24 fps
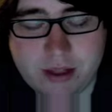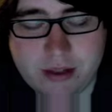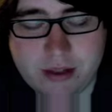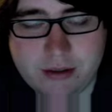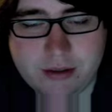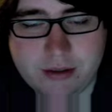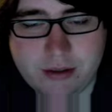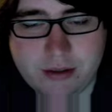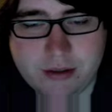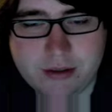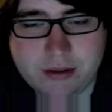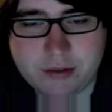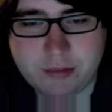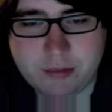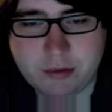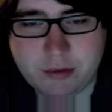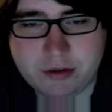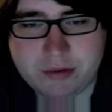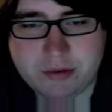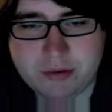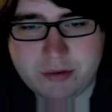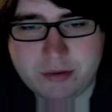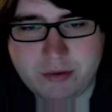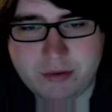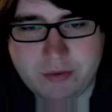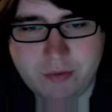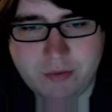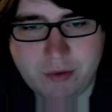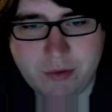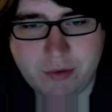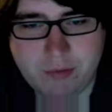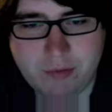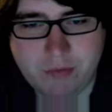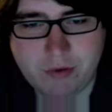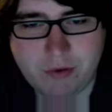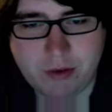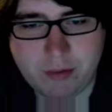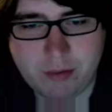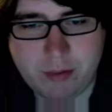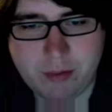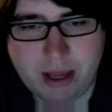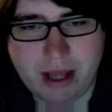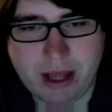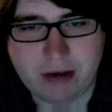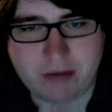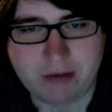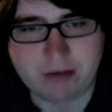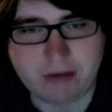this is more specifically for the
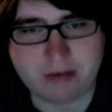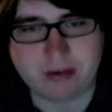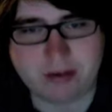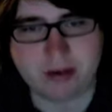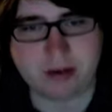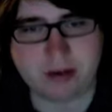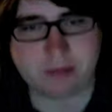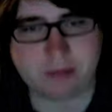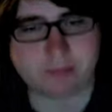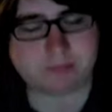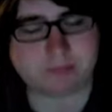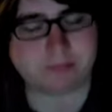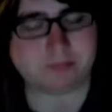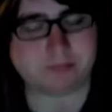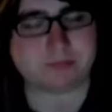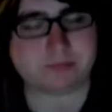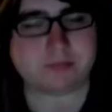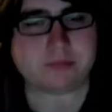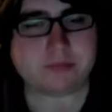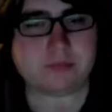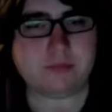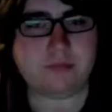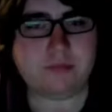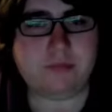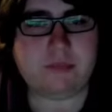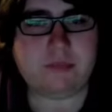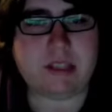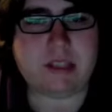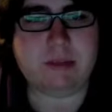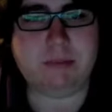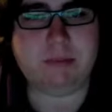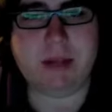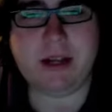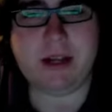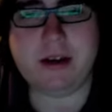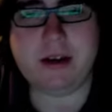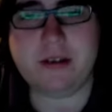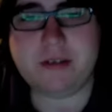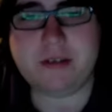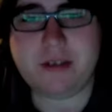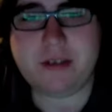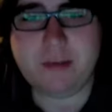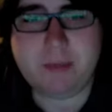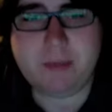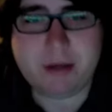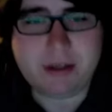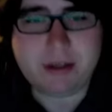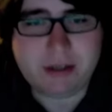patterns. Players
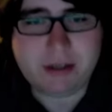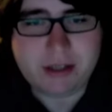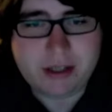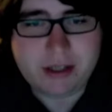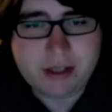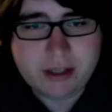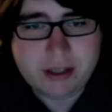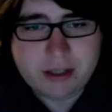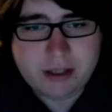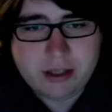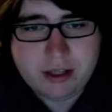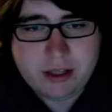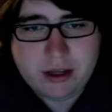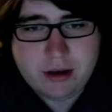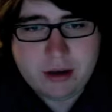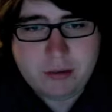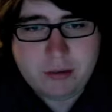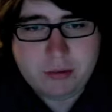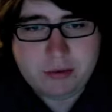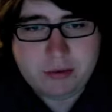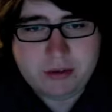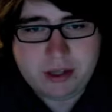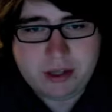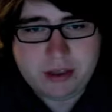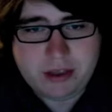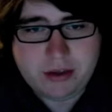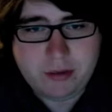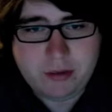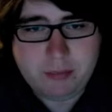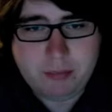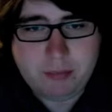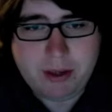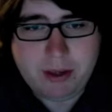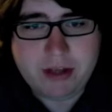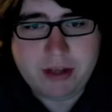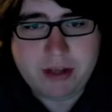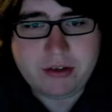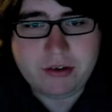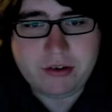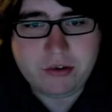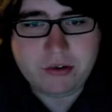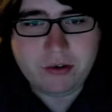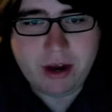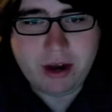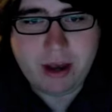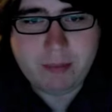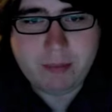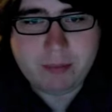typically will set their best
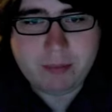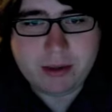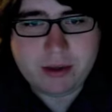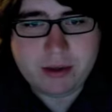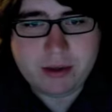trap